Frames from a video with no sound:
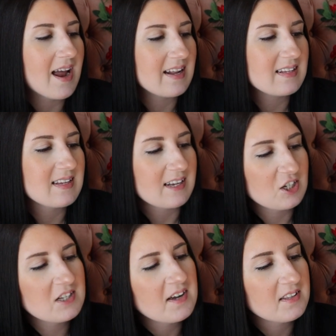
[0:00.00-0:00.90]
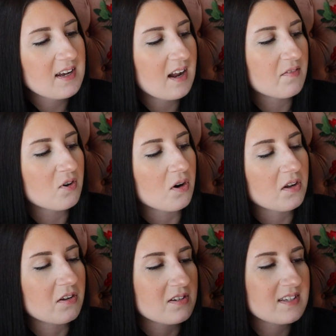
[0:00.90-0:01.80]
And he's like, she's not the kind of girl
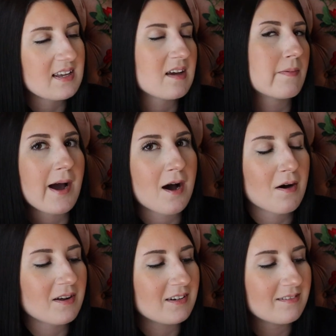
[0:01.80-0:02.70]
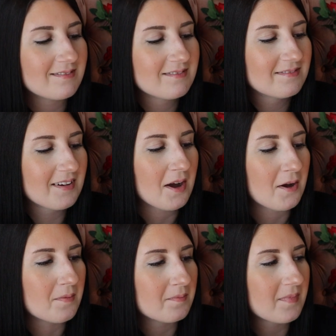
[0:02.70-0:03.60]
you sing about. And
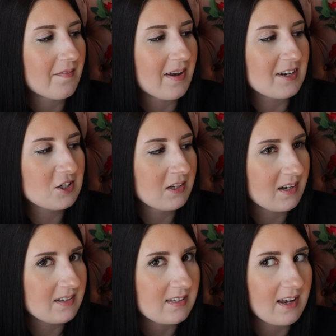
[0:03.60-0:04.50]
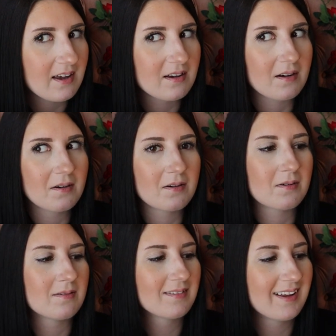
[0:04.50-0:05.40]
um, Evangeline is like,
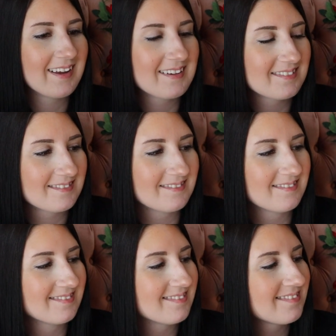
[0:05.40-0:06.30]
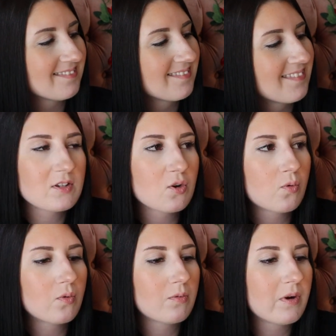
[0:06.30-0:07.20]
oh, like, mm,
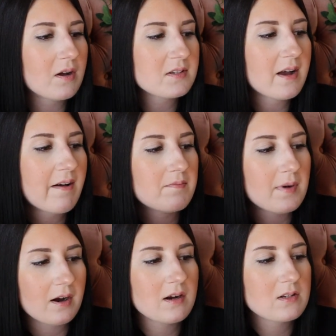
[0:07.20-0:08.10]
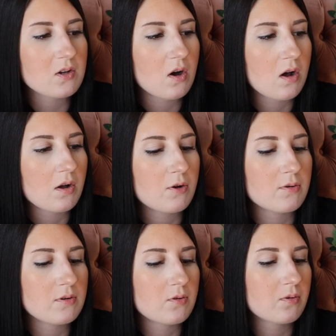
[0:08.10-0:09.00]
so we also have Marisol
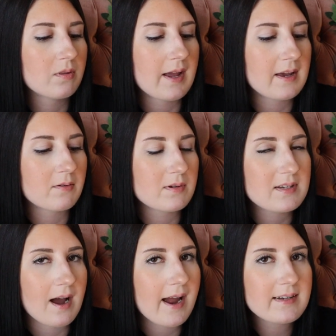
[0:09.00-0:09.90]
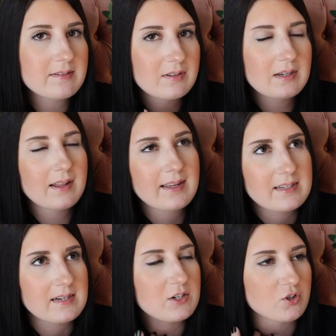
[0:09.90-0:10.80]
who like we, I definitely like
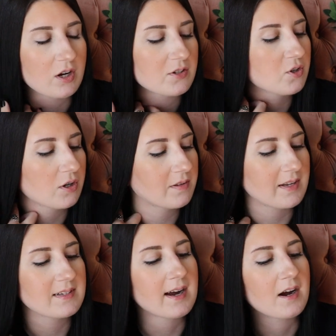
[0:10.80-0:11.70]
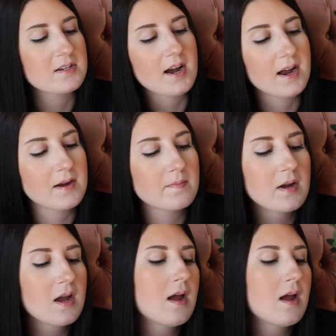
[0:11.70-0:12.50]
didn't trust her the entire time.